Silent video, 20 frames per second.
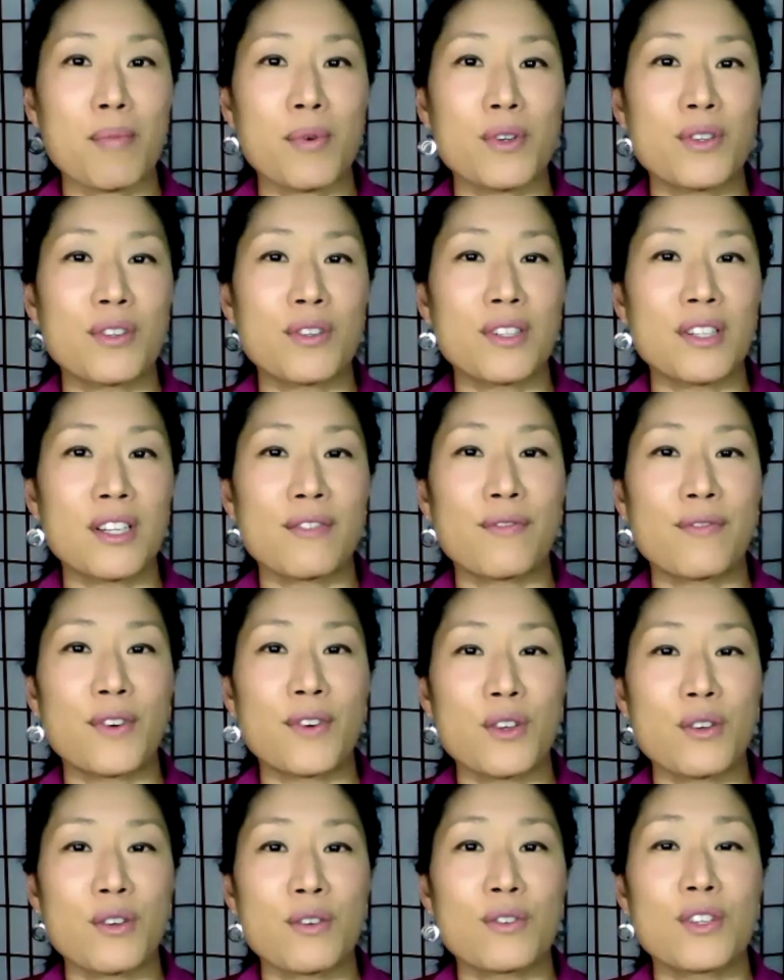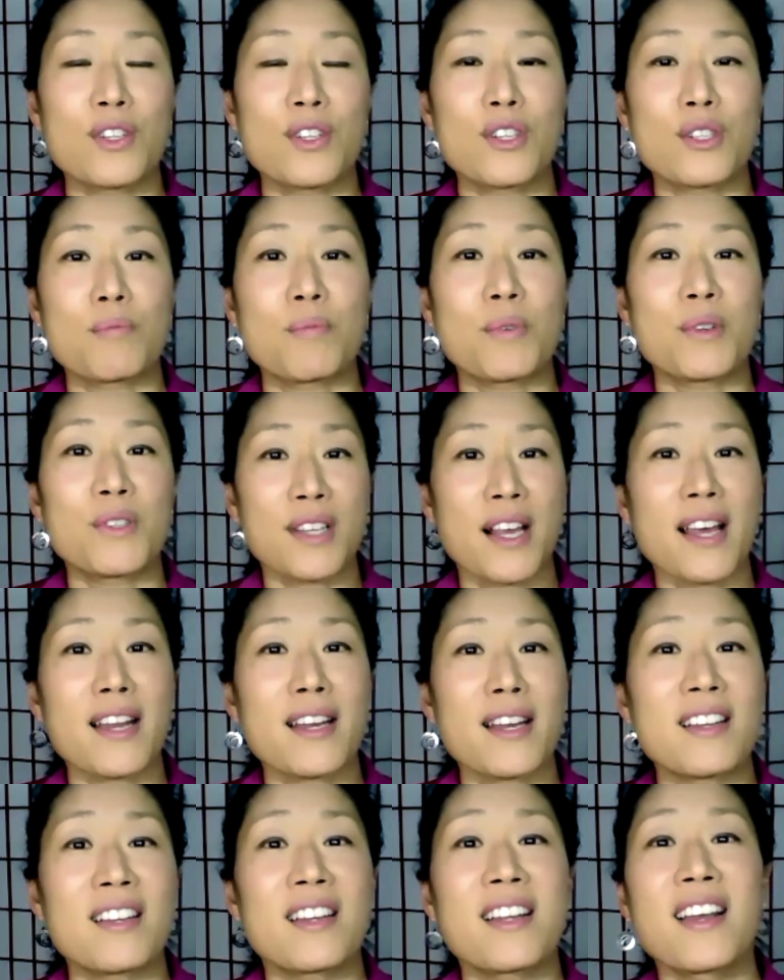opportunity for you to just
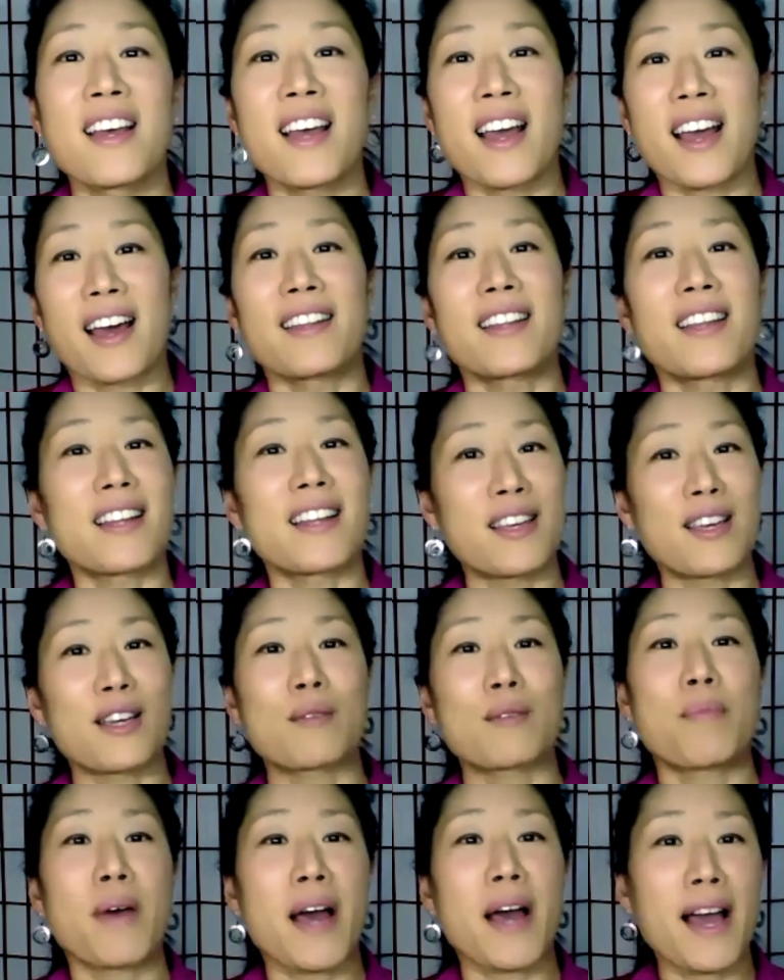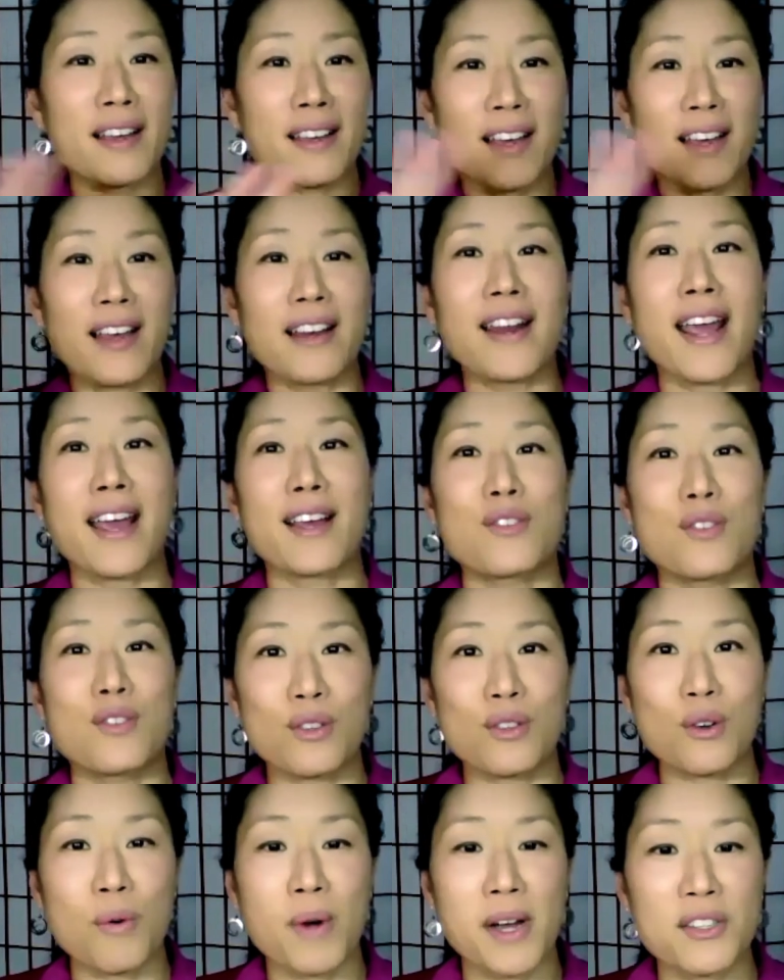present it and then kick back and
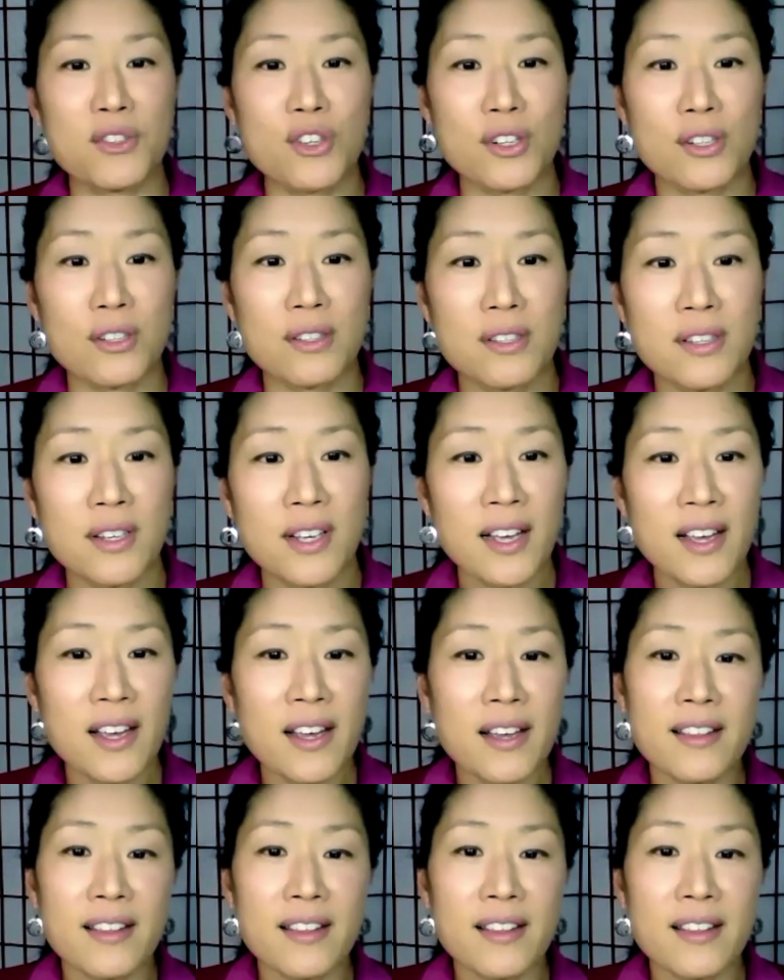answer the questions.